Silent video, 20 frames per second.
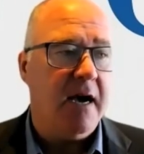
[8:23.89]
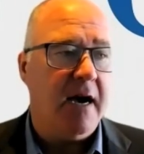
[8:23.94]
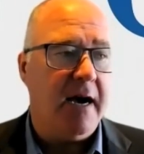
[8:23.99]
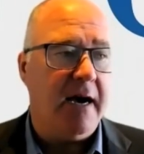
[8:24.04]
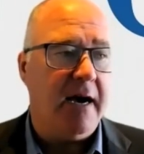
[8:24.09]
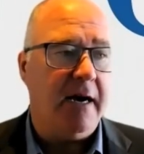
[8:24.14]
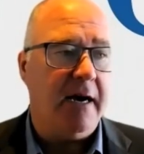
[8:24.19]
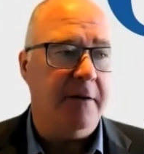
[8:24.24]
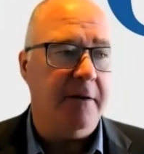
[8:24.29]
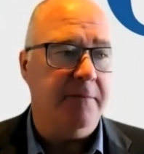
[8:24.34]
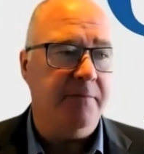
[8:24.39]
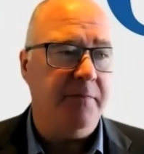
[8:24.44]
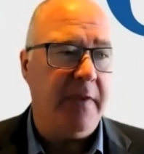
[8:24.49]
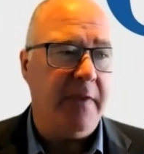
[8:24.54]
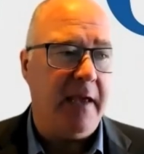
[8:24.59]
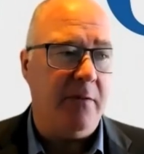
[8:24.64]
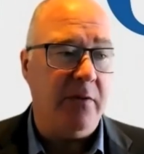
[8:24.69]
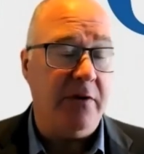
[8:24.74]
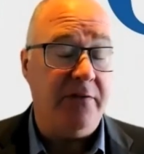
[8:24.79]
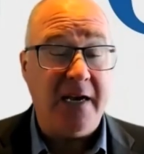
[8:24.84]
Um,
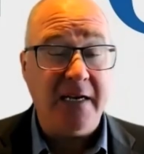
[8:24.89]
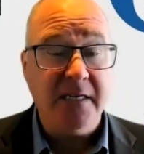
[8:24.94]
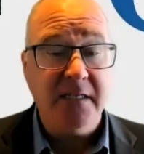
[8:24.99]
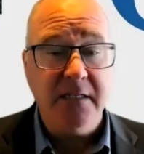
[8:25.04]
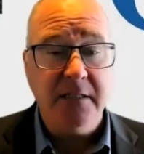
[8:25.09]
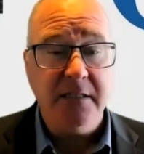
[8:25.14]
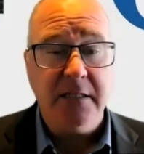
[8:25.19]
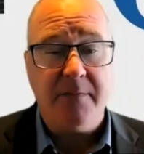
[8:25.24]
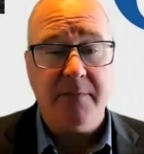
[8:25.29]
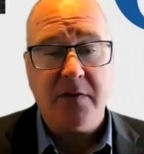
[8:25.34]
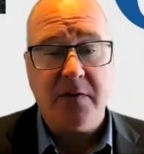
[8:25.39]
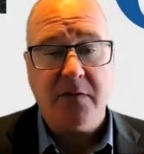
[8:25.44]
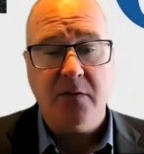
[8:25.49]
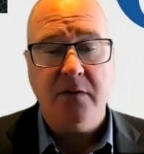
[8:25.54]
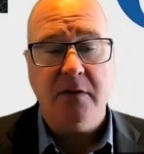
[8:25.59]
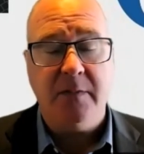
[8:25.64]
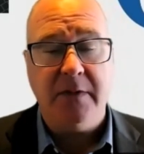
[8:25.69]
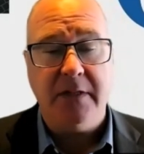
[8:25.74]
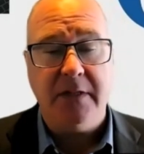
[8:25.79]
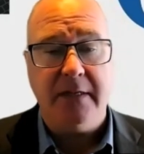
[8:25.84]
and we've actually dipped through
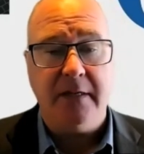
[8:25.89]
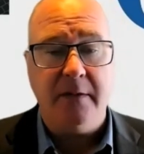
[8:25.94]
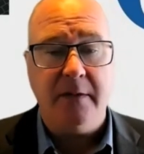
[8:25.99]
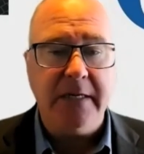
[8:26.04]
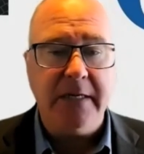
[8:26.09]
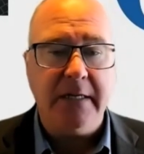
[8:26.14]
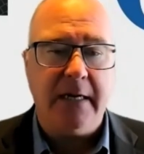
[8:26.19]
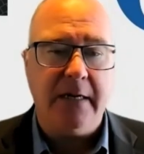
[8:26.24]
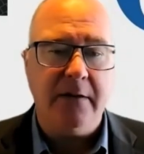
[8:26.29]
them a little bit.